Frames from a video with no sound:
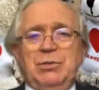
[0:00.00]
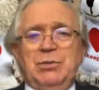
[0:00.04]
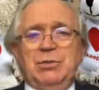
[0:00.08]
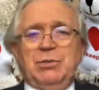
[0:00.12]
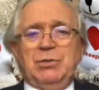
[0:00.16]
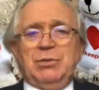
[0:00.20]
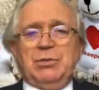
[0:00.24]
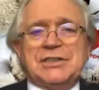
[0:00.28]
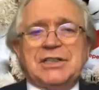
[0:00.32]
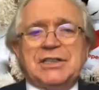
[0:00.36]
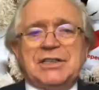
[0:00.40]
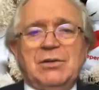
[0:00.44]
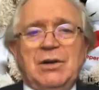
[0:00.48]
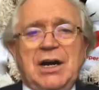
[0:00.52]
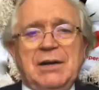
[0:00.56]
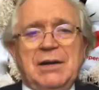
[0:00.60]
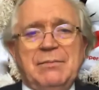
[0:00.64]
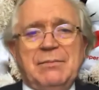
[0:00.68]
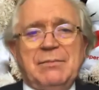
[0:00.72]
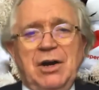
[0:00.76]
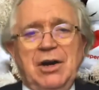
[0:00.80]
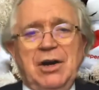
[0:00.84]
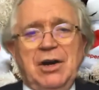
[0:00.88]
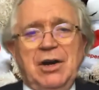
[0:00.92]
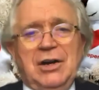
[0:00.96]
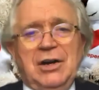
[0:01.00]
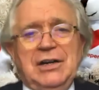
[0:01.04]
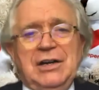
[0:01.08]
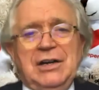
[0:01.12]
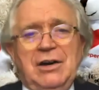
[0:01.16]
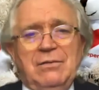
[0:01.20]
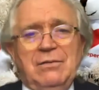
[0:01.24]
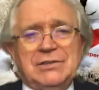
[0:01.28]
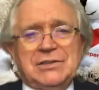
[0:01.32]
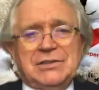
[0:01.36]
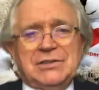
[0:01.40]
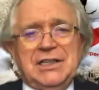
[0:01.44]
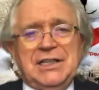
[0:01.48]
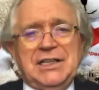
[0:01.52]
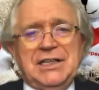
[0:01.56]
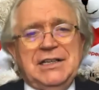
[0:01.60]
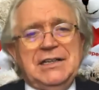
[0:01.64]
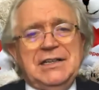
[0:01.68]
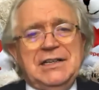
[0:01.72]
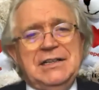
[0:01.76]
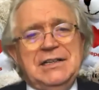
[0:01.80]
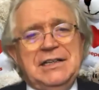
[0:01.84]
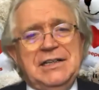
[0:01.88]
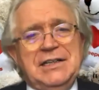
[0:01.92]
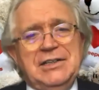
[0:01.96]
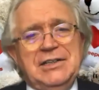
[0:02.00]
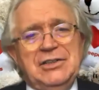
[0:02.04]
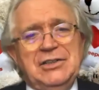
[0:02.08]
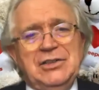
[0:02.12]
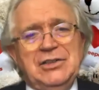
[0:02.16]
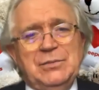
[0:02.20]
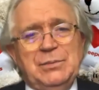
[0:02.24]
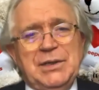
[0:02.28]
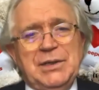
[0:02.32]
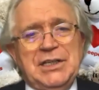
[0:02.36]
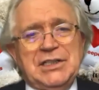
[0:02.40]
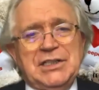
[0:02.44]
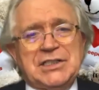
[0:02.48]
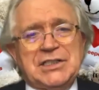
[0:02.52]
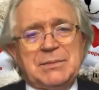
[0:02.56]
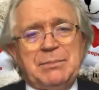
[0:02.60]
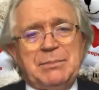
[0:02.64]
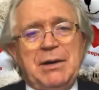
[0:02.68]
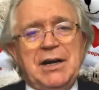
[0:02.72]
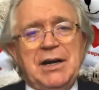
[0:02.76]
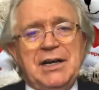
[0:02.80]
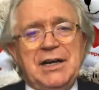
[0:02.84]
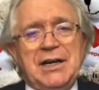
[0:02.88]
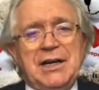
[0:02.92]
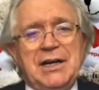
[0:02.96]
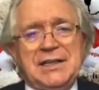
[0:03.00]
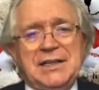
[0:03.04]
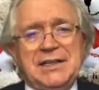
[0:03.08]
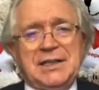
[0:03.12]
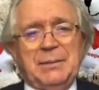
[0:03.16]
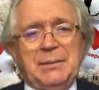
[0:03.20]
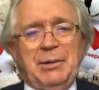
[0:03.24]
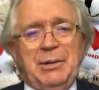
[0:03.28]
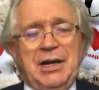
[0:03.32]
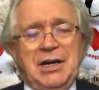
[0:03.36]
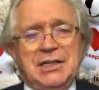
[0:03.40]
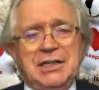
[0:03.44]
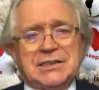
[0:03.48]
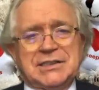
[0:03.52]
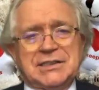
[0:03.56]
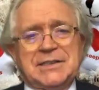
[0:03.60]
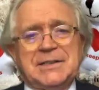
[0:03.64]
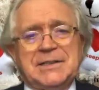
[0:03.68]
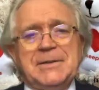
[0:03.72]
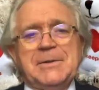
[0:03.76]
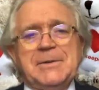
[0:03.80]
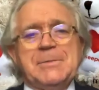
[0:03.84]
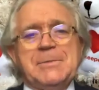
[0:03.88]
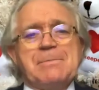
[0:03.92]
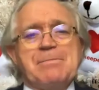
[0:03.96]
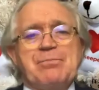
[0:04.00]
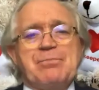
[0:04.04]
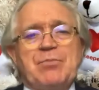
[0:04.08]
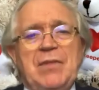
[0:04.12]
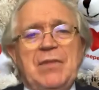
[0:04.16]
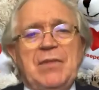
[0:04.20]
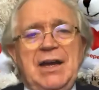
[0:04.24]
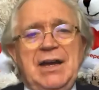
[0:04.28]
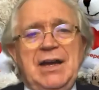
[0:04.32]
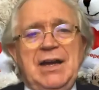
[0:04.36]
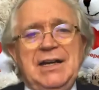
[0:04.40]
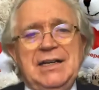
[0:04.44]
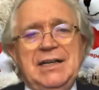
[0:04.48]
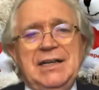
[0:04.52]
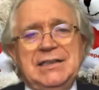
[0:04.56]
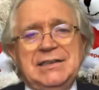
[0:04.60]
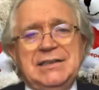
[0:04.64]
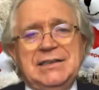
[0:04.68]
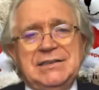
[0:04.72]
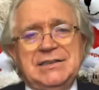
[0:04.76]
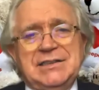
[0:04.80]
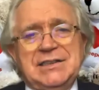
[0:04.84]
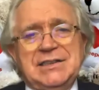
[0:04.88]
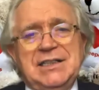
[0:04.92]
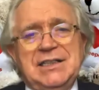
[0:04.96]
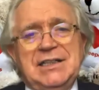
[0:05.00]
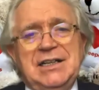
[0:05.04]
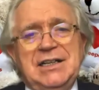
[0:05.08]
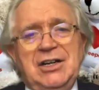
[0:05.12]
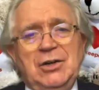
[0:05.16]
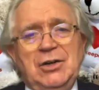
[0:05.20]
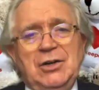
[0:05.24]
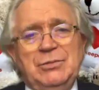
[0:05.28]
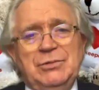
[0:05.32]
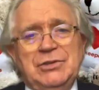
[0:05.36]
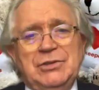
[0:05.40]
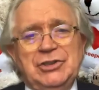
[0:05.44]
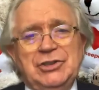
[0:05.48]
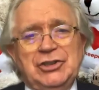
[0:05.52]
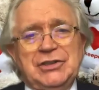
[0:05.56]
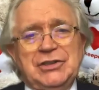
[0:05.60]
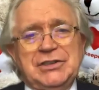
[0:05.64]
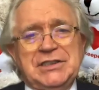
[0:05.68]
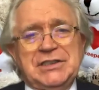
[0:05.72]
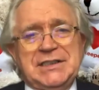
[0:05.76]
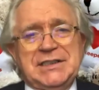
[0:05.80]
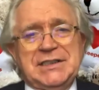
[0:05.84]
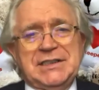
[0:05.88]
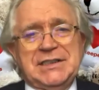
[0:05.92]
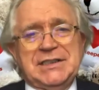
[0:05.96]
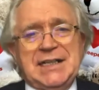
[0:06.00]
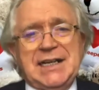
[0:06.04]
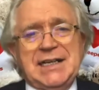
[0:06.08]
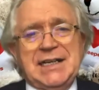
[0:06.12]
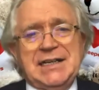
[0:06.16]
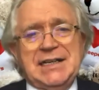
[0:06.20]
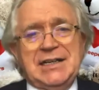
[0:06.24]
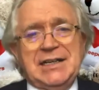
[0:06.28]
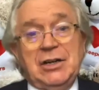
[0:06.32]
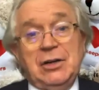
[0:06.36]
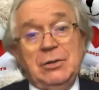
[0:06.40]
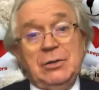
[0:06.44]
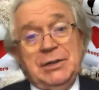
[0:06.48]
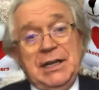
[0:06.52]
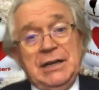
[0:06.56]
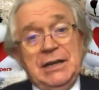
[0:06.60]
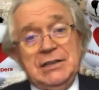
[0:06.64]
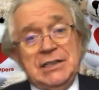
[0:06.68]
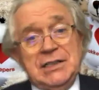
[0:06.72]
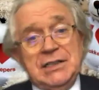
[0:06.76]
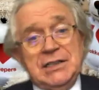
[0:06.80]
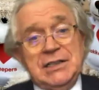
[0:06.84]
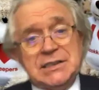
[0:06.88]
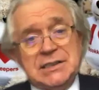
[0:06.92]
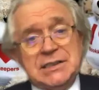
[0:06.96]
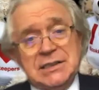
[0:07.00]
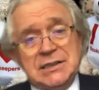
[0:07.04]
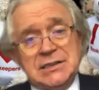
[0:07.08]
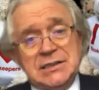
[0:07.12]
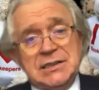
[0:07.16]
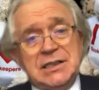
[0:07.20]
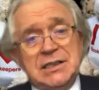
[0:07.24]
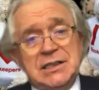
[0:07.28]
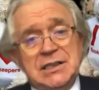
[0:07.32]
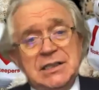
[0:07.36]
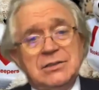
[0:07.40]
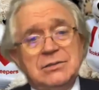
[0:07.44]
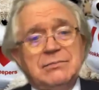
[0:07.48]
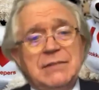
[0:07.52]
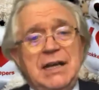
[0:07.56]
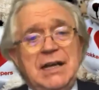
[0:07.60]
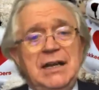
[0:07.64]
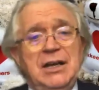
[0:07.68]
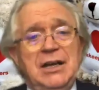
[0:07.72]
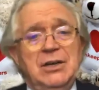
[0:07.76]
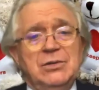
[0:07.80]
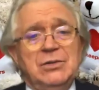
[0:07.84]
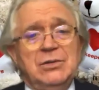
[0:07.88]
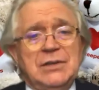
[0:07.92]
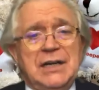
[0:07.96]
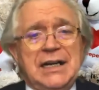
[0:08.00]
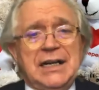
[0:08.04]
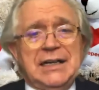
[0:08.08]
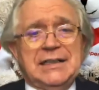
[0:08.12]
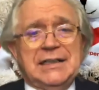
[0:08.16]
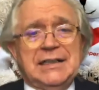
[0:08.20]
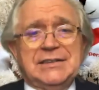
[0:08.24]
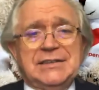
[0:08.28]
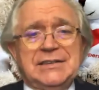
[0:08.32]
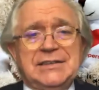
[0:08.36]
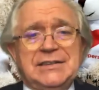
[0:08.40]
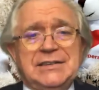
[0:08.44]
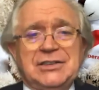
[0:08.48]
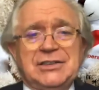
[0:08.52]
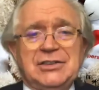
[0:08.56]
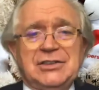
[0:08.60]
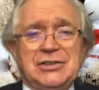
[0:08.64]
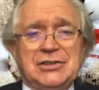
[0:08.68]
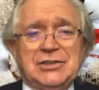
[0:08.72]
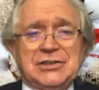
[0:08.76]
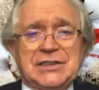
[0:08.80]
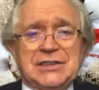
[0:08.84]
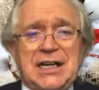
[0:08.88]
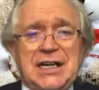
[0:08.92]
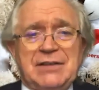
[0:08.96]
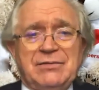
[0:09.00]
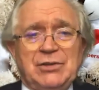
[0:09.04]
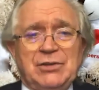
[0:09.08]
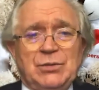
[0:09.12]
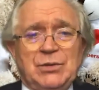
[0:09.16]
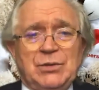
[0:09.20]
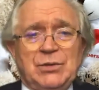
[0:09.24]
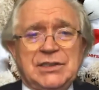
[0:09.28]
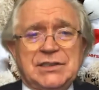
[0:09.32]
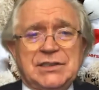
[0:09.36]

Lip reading: So I'm obviously, you've been inspired in the past, and I hope you enjoyed today, and I hope you're now listening. So hello, and good to have you with us.